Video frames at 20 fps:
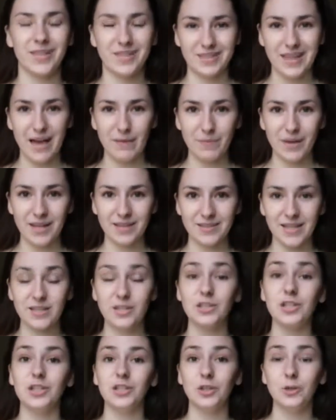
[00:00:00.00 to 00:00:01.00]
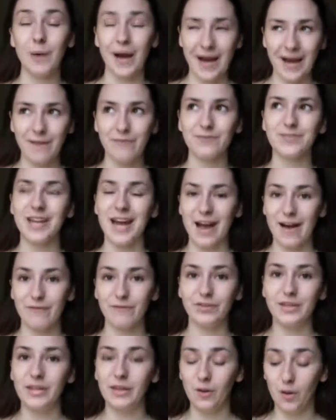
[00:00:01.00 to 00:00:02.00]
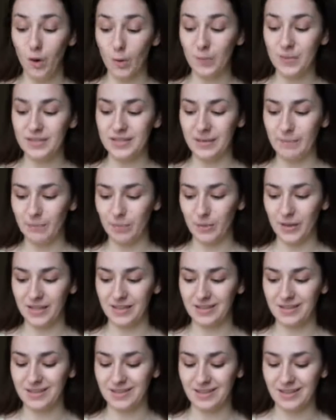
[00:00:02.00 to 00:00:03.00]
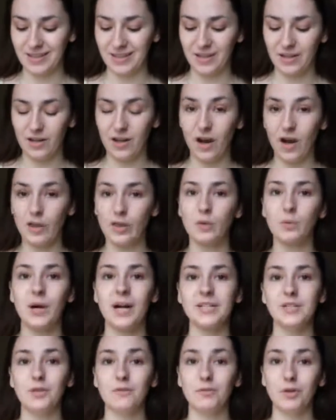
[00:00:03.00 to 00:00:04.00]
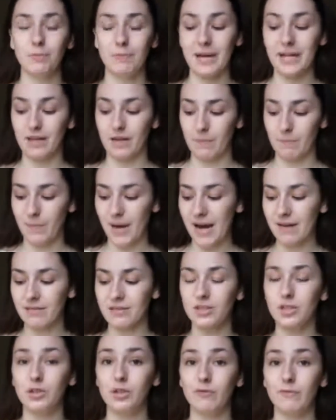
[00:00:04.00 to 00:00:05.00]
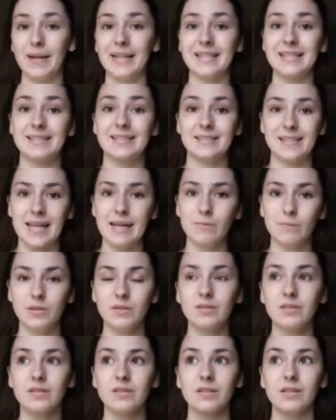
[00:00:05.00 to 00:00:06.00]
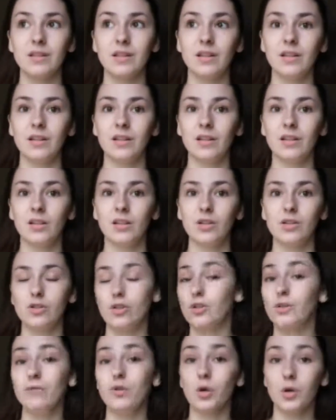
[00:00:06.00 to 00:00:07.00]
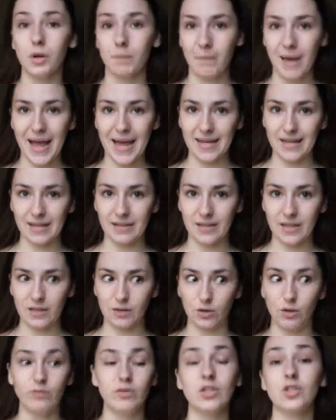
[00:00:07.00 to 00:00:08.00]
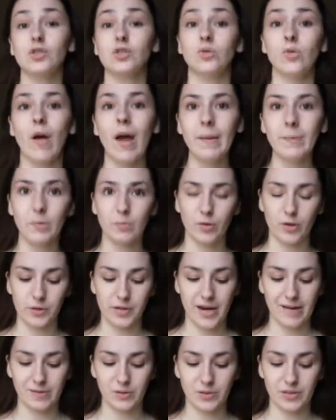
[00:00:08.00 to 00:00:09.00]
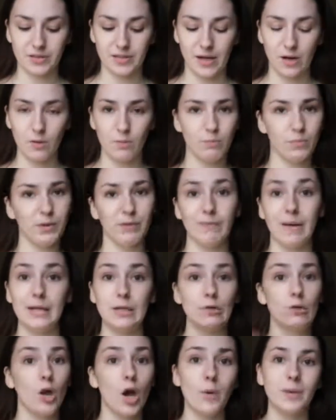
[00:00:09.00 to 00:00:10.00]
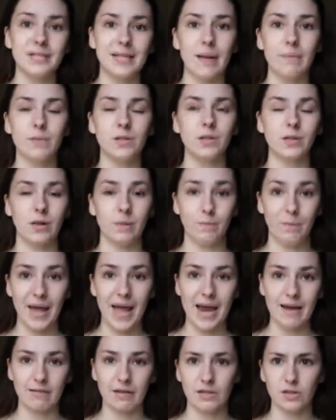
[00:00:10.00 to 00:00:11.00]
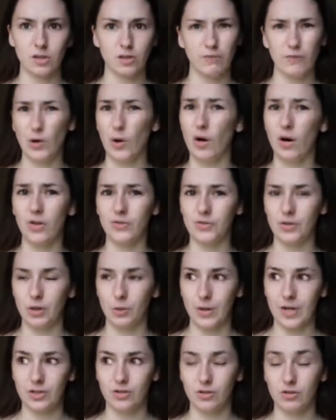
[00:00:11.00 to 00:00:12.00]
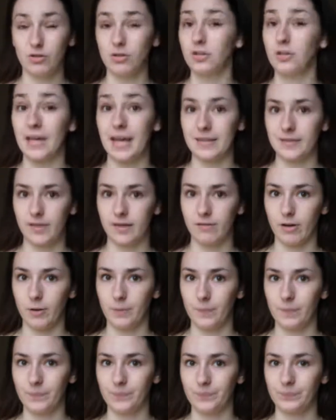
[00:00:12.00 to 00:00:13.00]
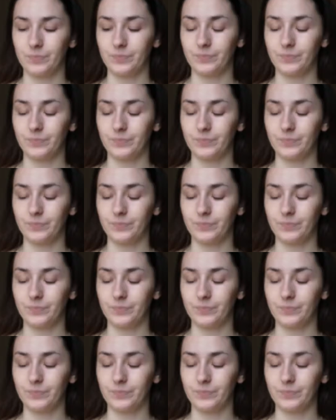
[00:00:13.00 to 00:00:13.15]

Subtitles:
Does that make sense? You have to have the opposite point. Otherwise, you've not made a comparison, you've made a statement, so you've not compared anything. You've described a prokaryotic cell, but you've made no attempt to compare it, so you've not answered the question, so you get 0.